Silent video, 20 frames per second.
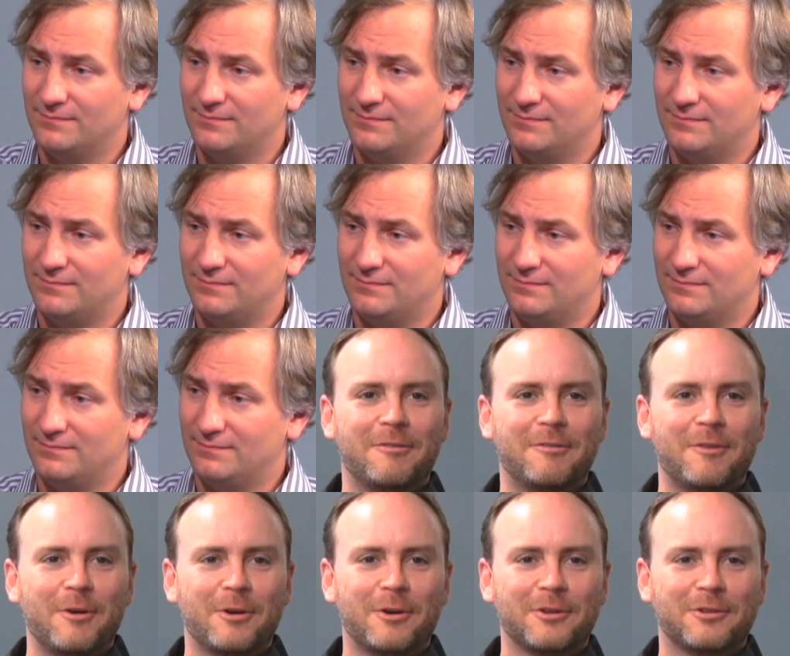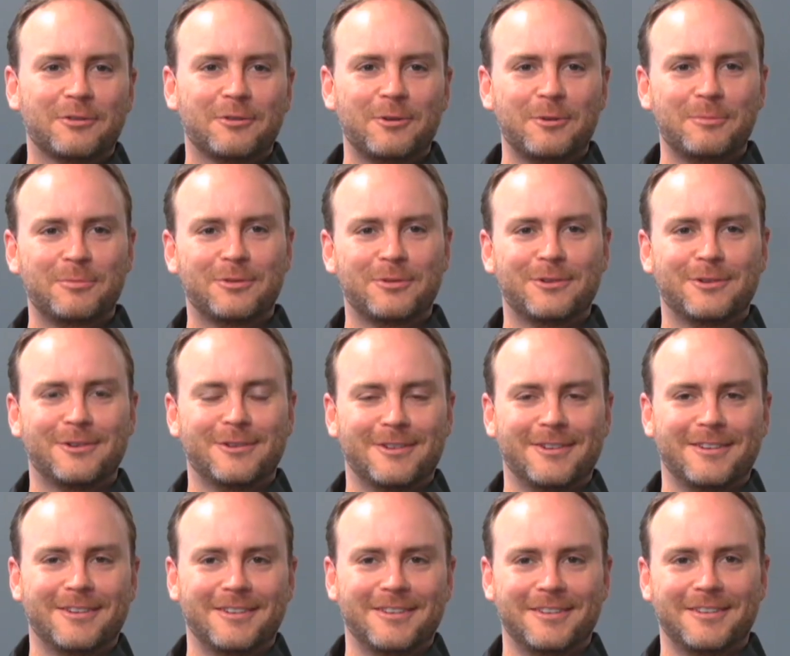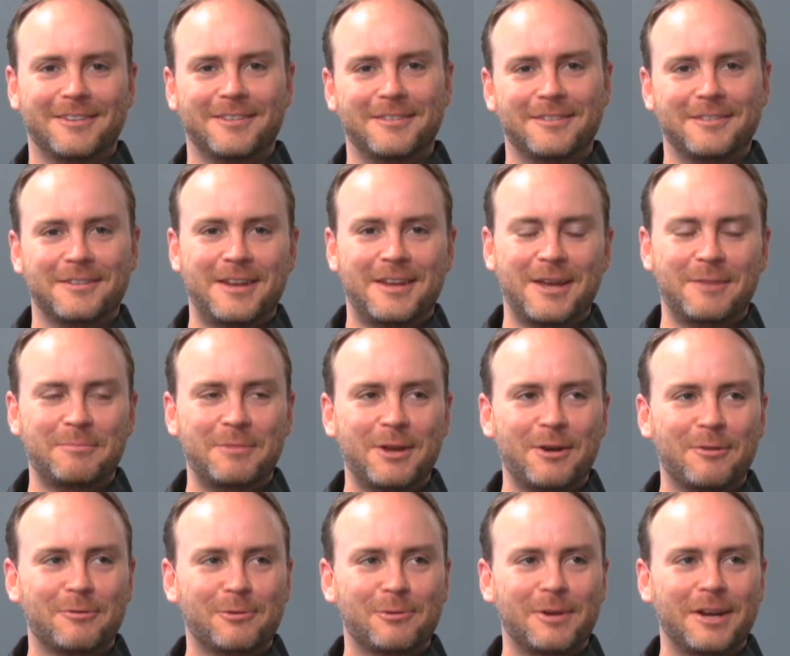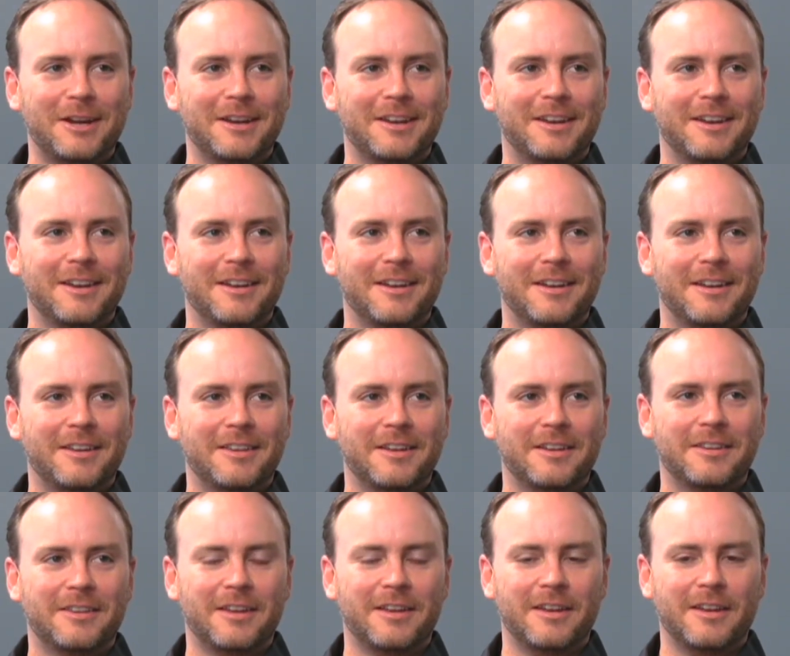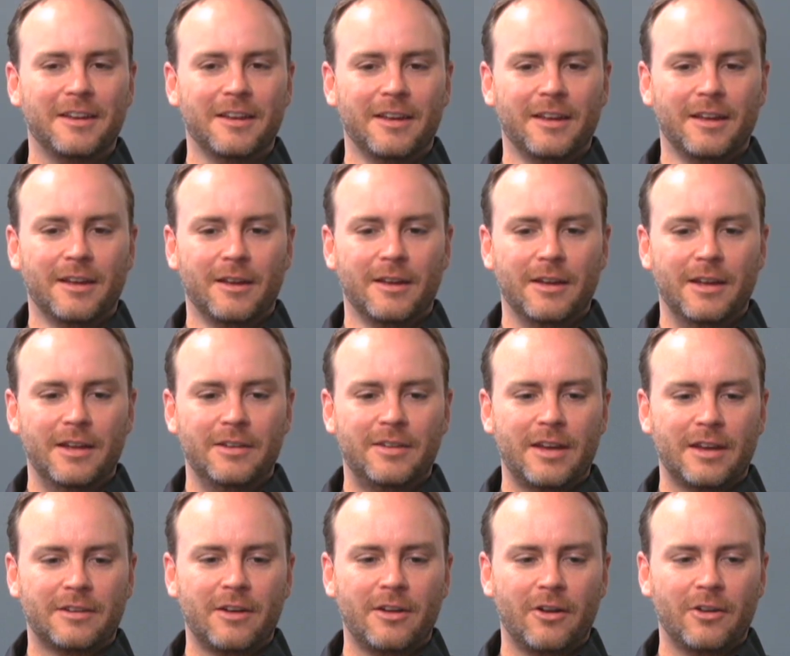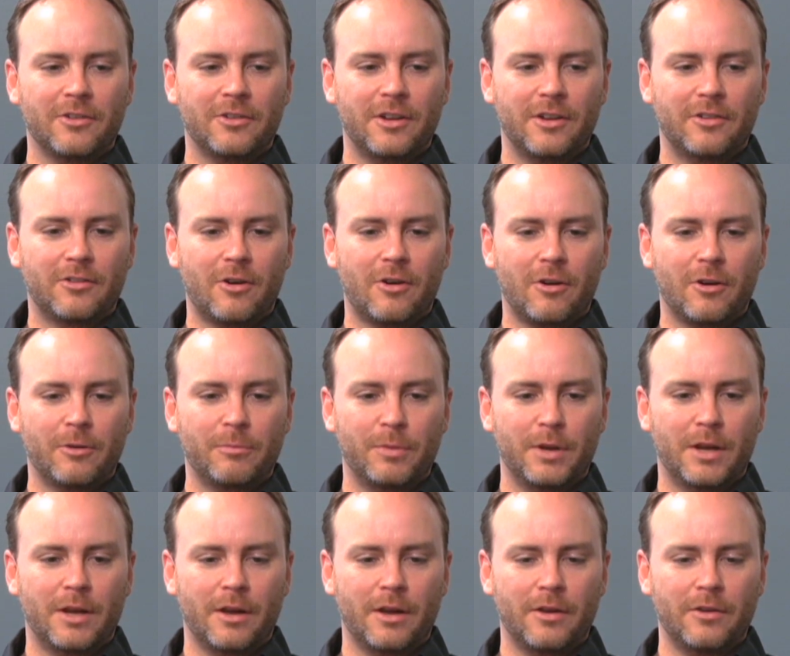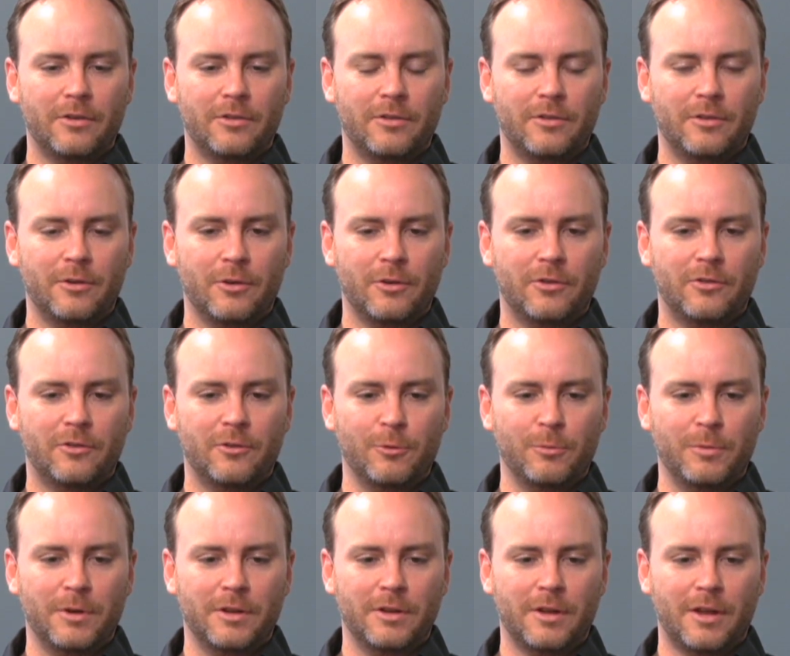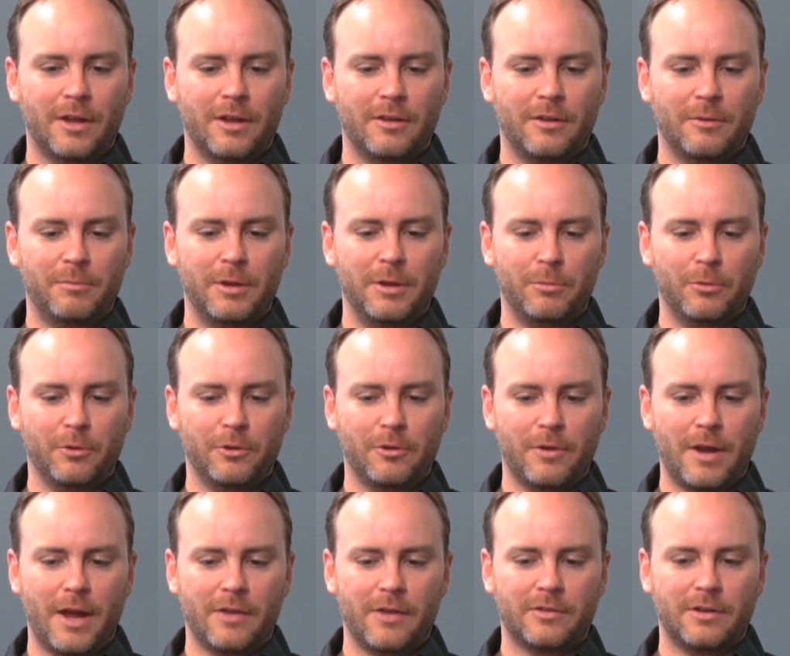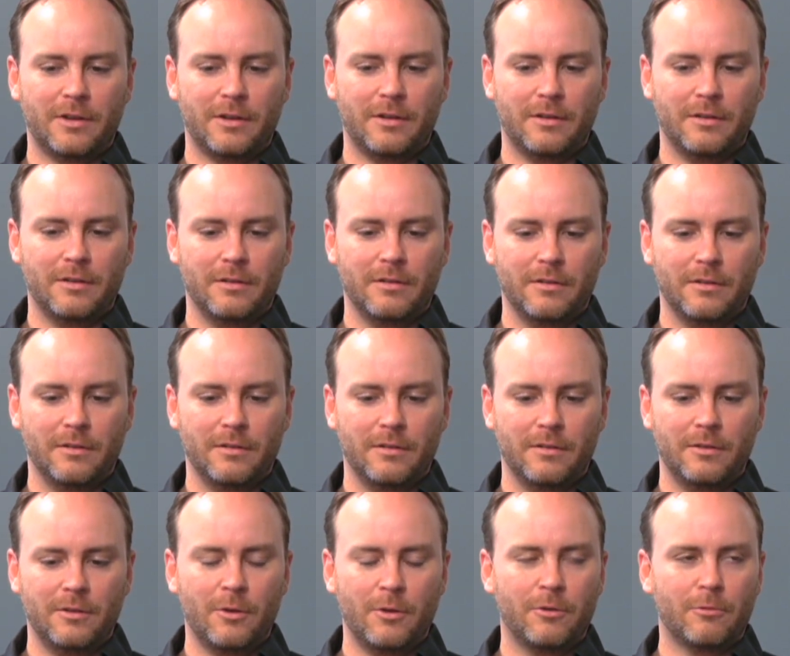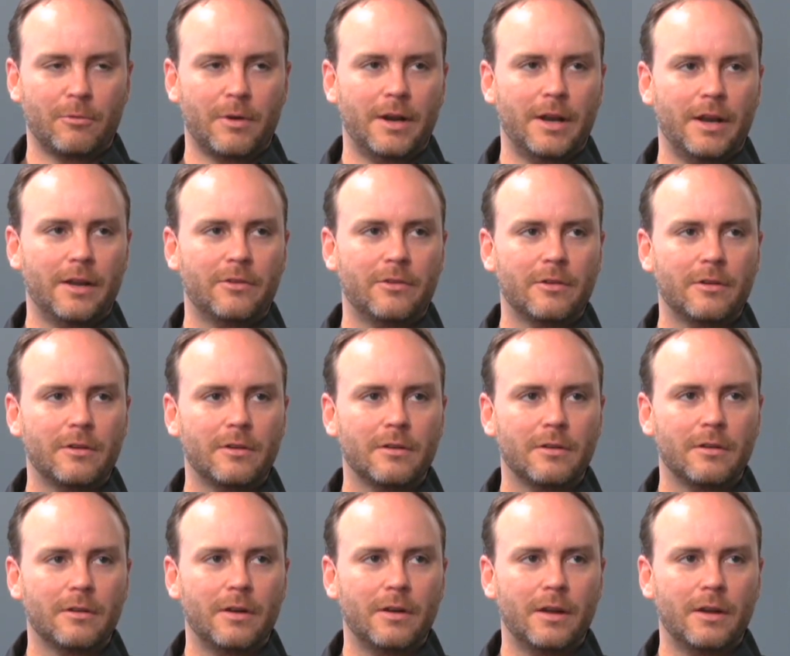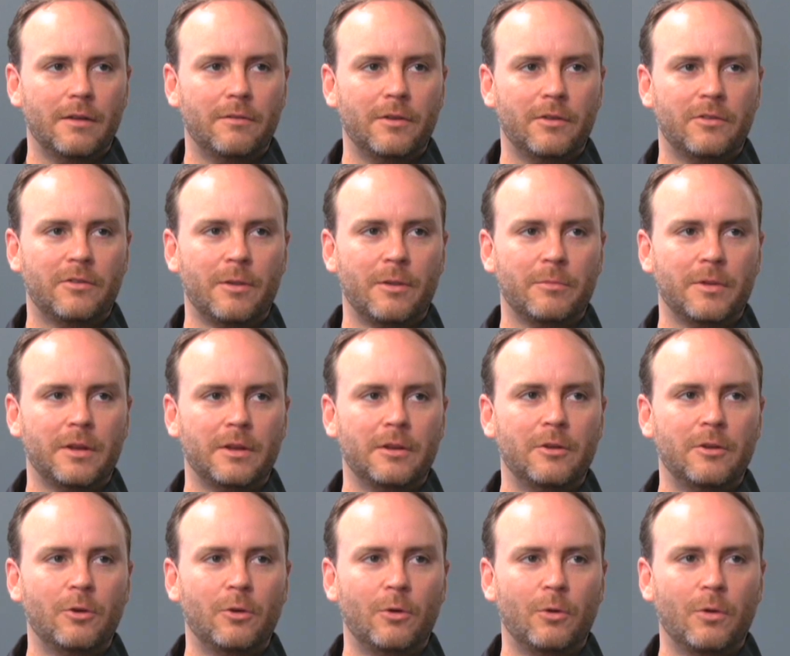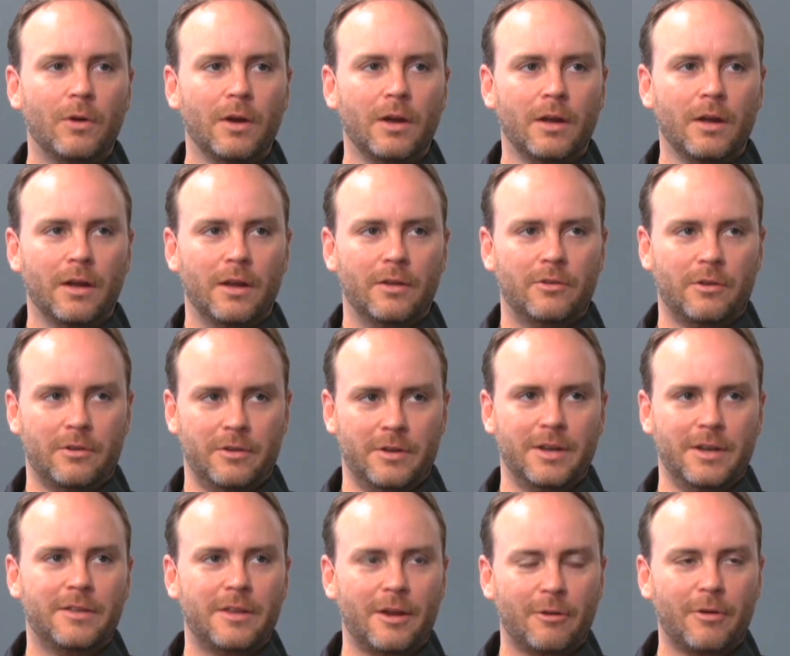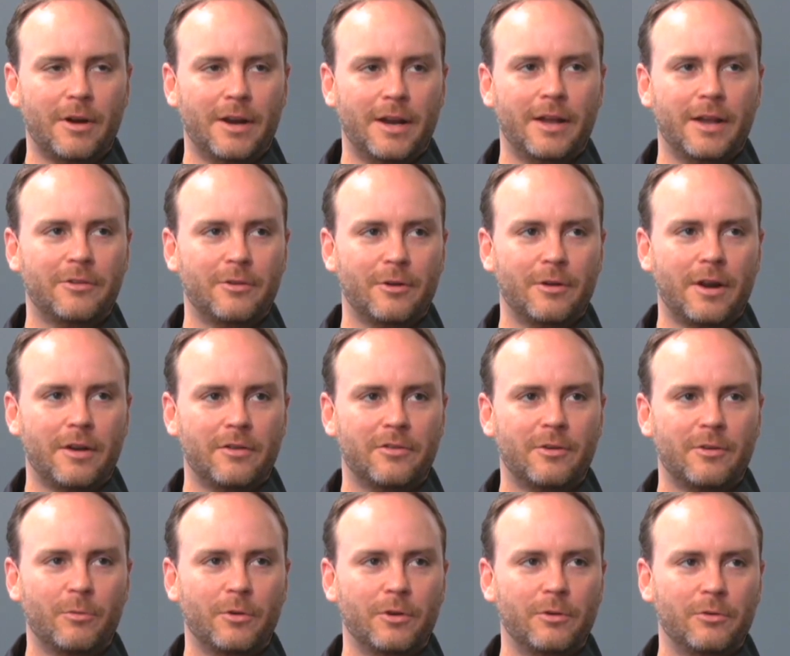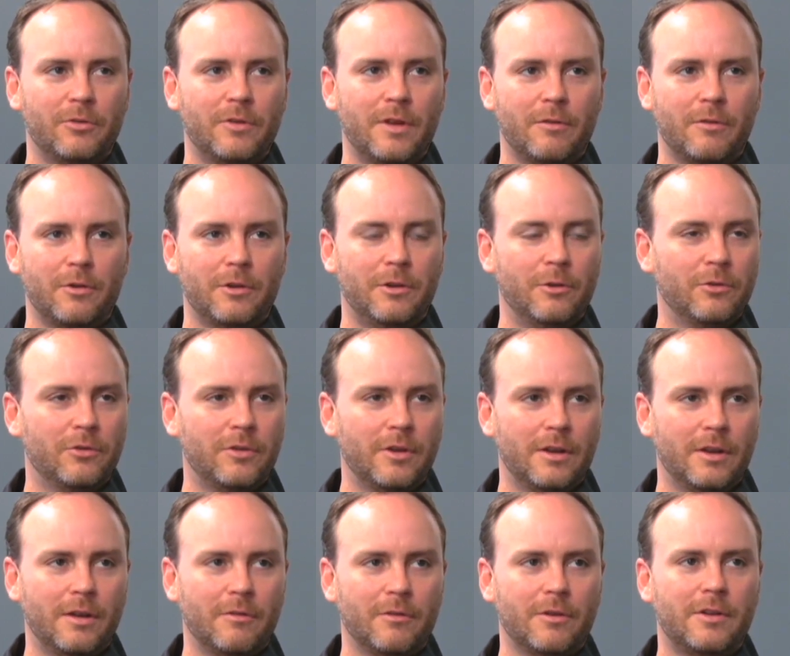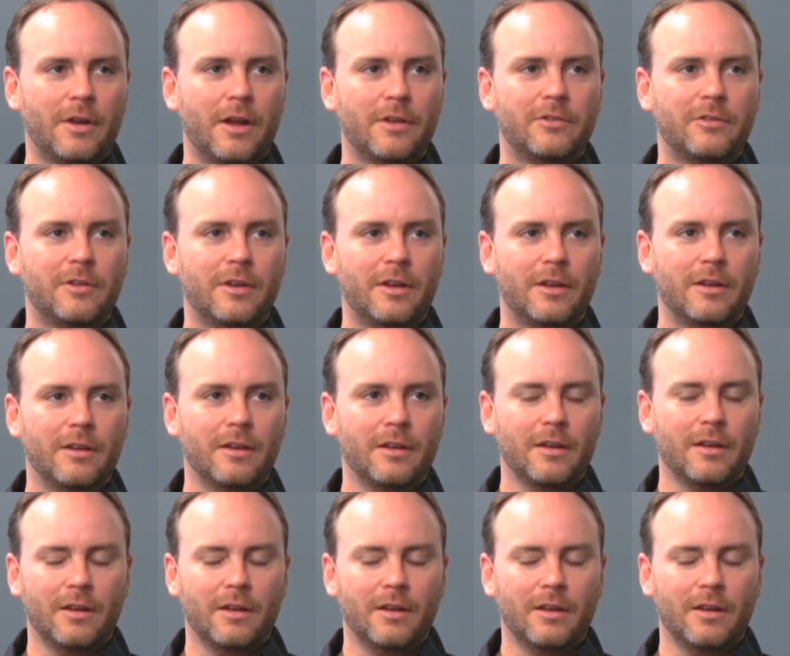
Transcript: I think focus groups can be overrated. I think that in technology, it's hard because you're assuming that the people you're asking know the right answer. And if it's something new, it's hard to get that right answer out of someone who's never used it, never touched it.